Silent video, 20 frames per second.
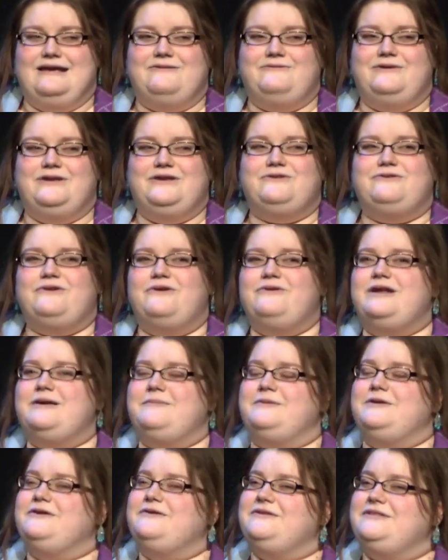when you're growing
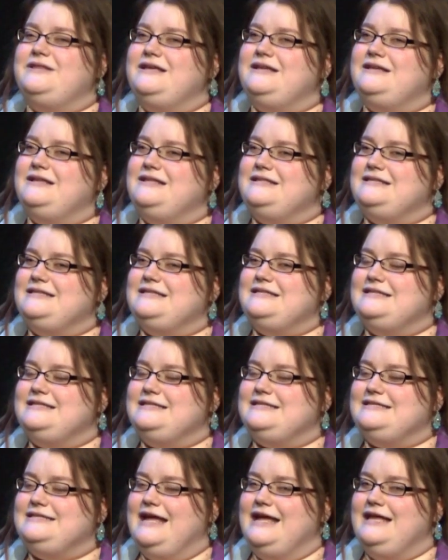up here in
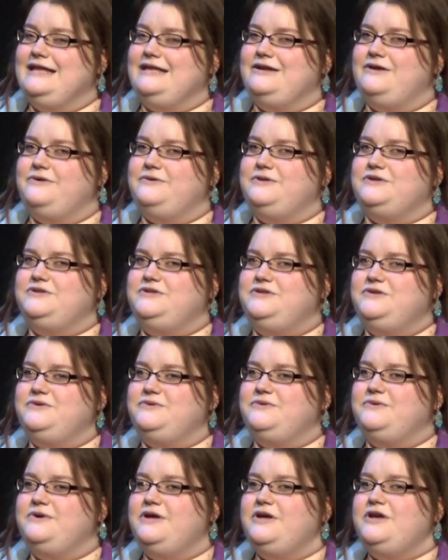this state, you know,
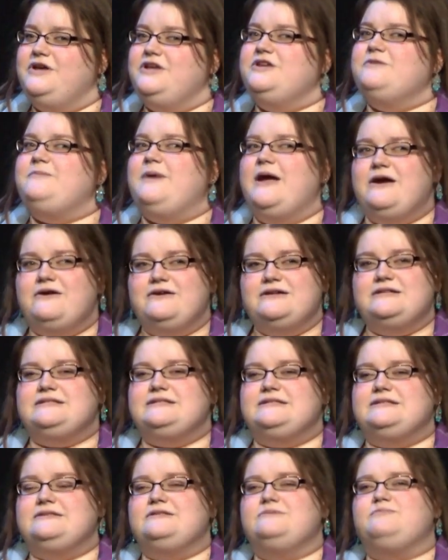your
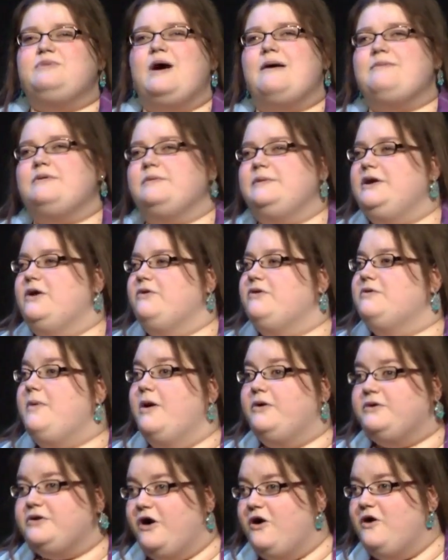parents probably own a
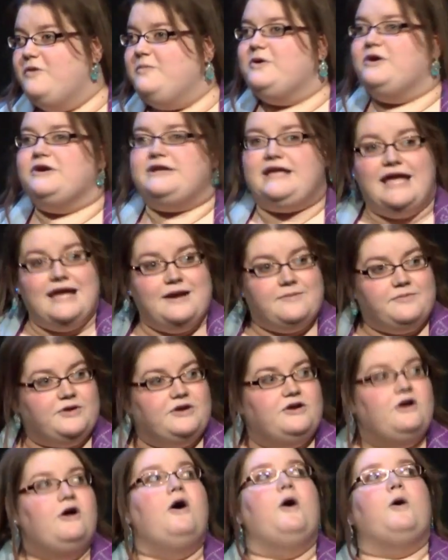motorhome or a
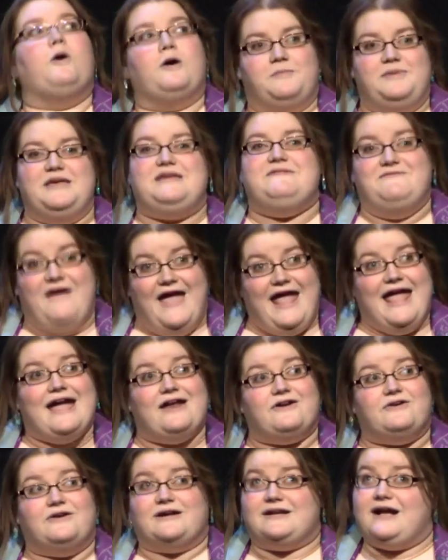camper or a big
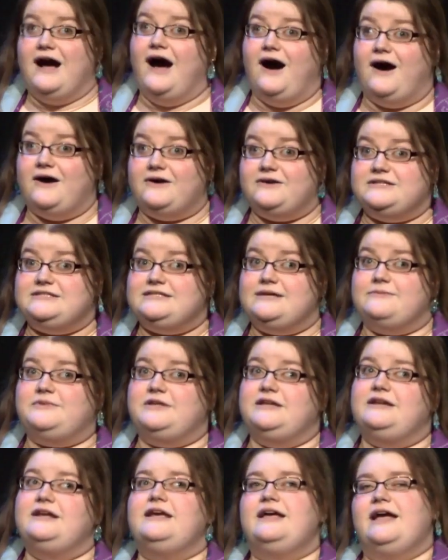van or a car or
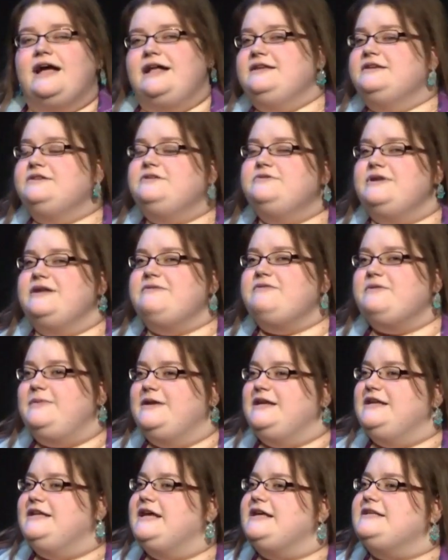something, and you do what
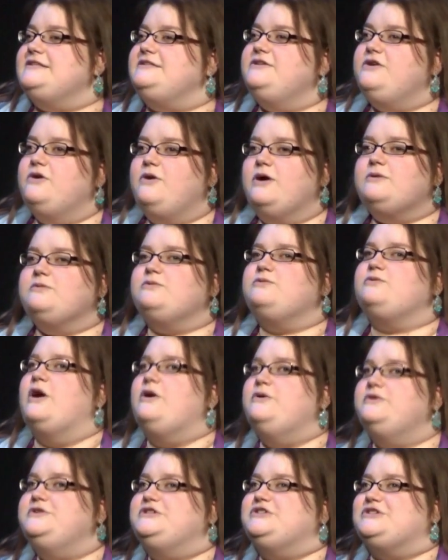everybody does. You go on
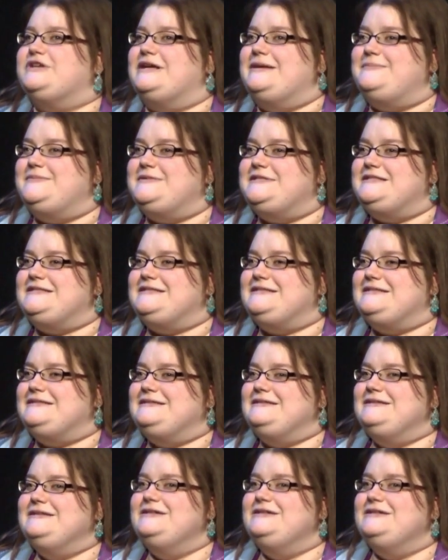road trips.